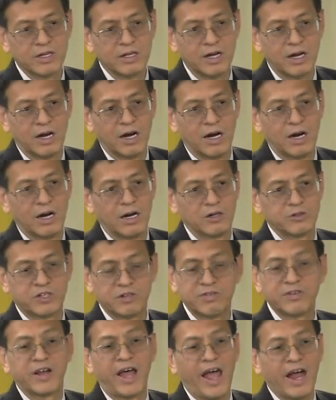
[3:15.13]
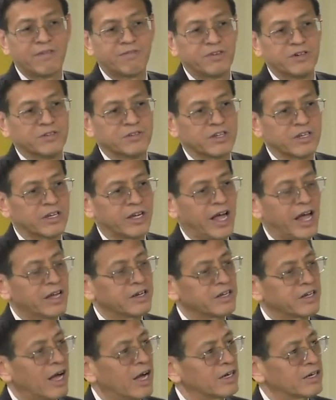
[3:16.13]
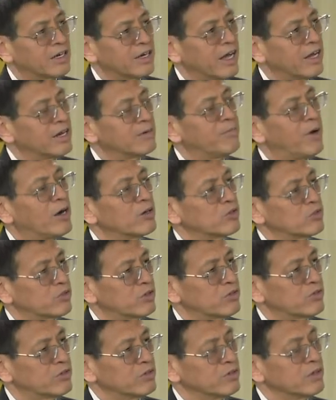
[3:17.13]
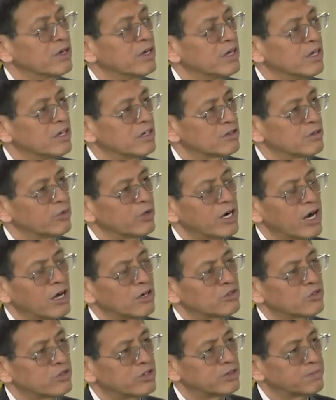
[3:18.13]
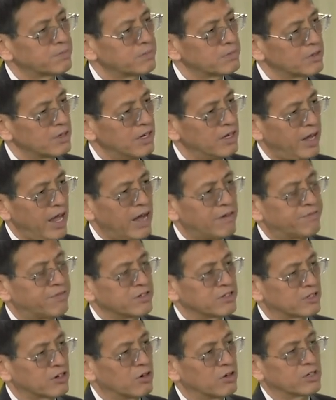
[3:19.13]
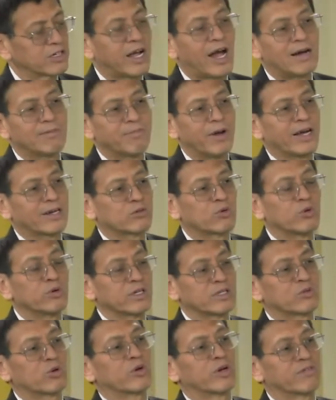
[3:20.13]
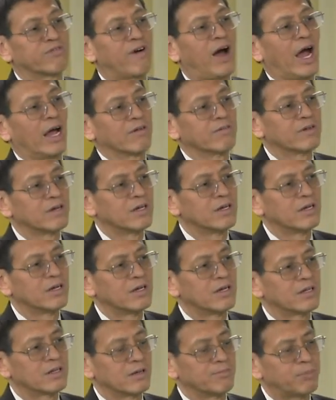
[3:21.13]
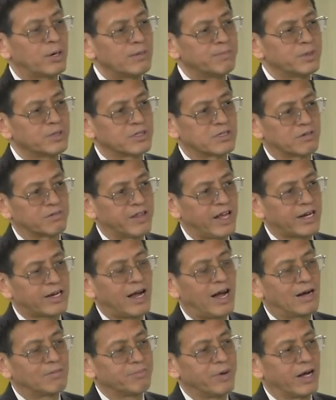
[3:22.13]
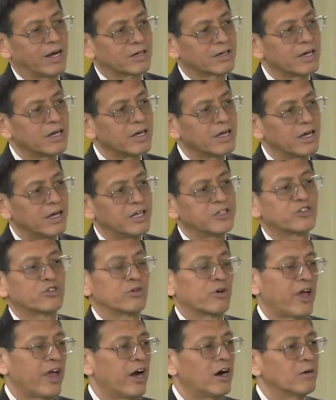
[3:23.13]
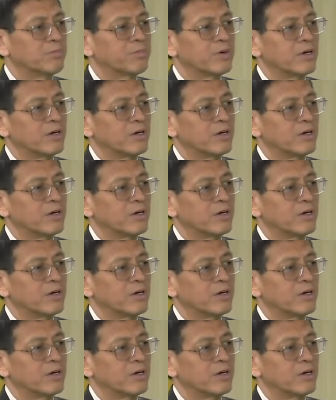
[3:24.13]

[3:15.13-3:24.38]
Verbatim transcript: uh, or different efforts in ending hunger and malnutrition. So we launched an effort called Compact 2025. The purpose of that compact is to help